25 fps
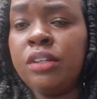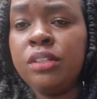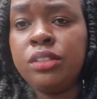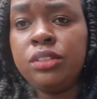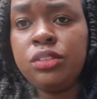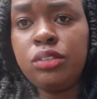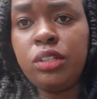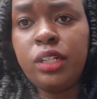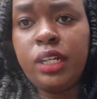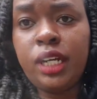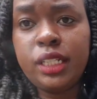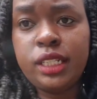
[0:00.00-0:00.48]

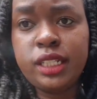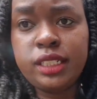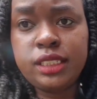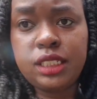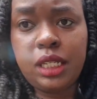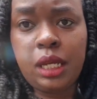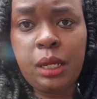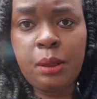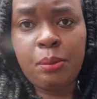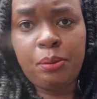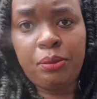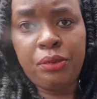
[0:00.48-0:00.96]
So yeah, that's
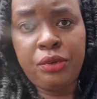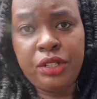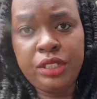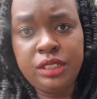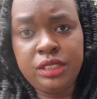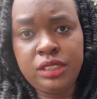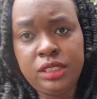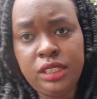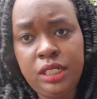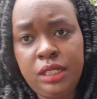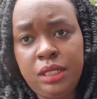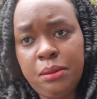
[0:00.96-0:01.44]

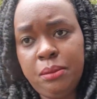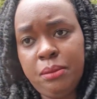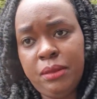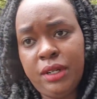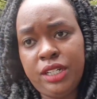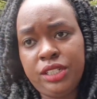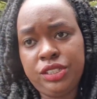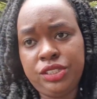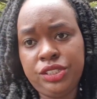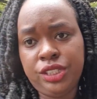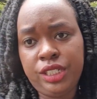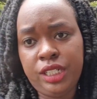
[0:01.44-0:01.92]
pretty
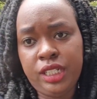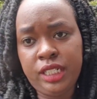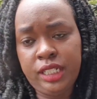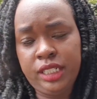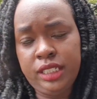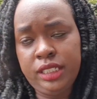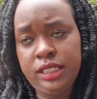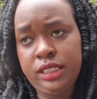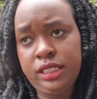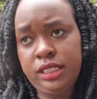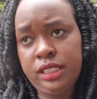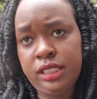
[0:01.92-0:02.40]
much
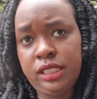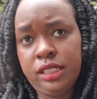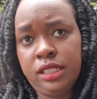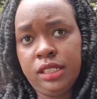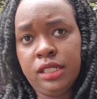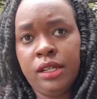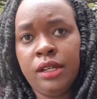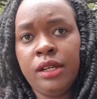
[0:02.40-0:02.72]
it.